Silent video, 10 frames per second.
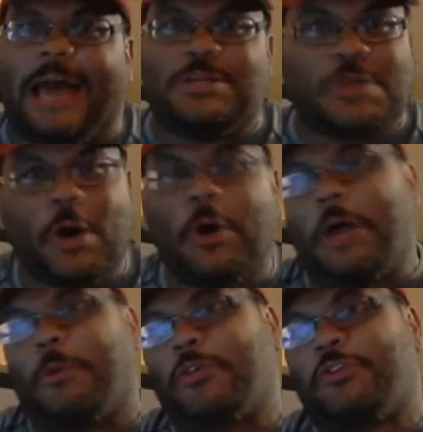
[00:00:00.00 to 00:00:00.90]
know
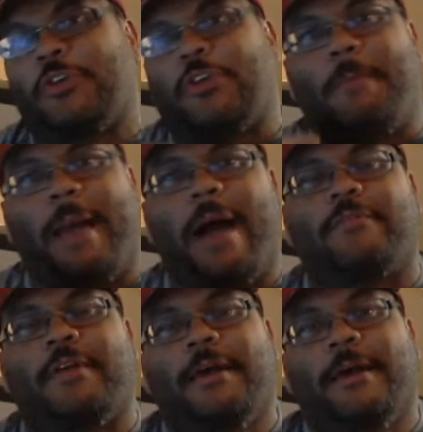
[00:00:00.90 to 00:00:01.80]
it was just
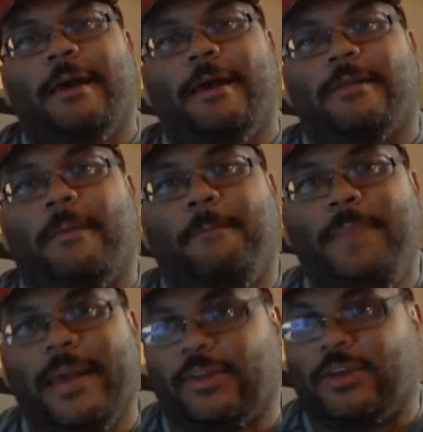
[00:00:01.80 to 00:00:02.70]
about the
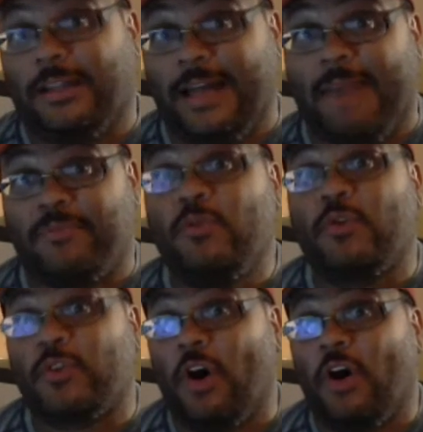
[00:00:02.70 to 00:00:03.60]
biggest collapse you
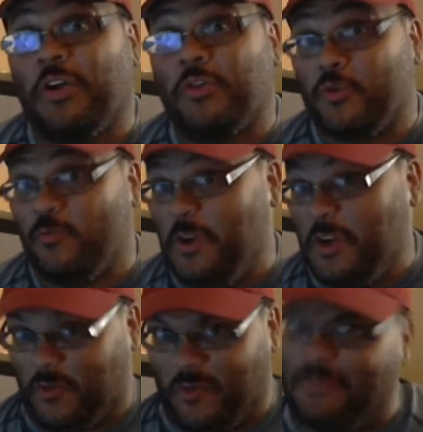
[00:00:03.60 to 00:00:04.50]
saw in Sooner
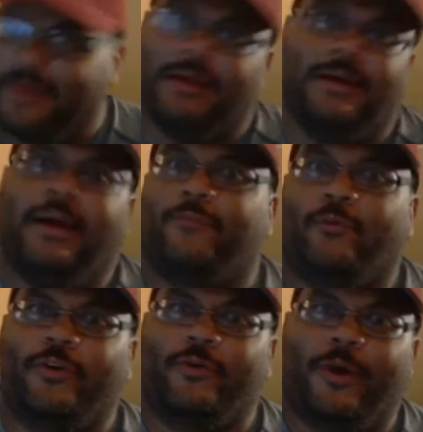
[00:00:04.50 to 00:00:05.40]
history. I mean, after
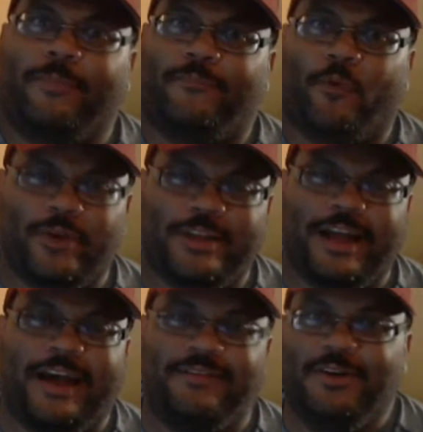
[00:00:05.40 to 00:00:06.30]
all, you're up
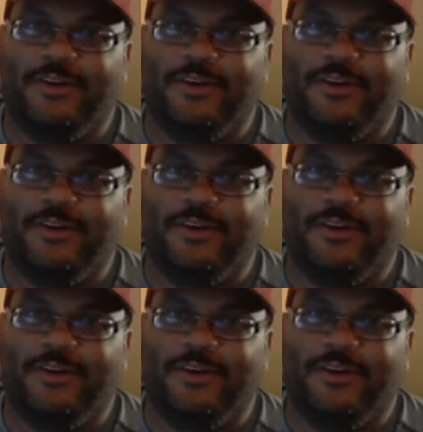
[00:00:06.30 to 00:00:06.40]
49-24